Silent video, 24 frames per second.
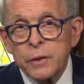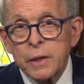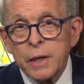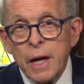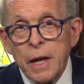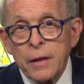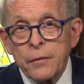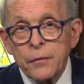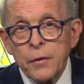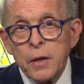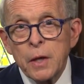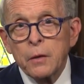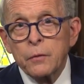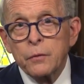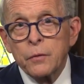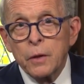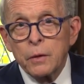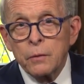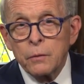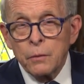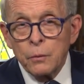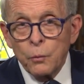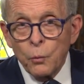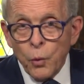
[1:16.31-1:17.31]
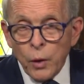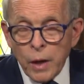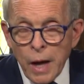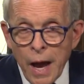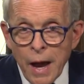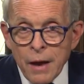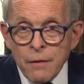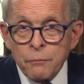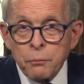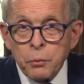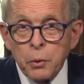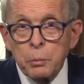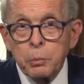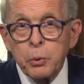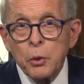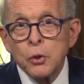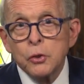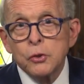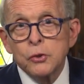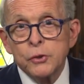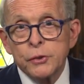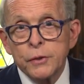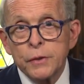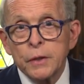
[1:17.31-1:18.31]
and I think that what I have
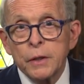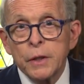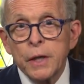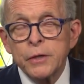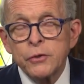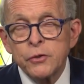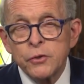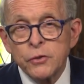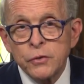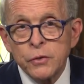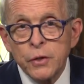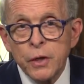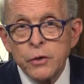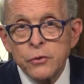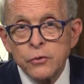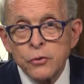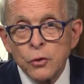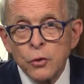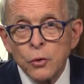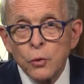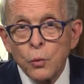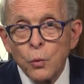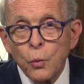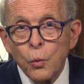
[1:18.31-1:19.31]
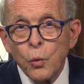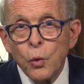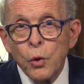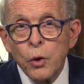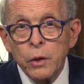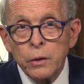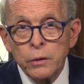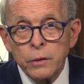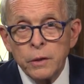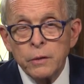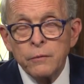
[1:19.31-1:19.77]
proposed to the legislature would,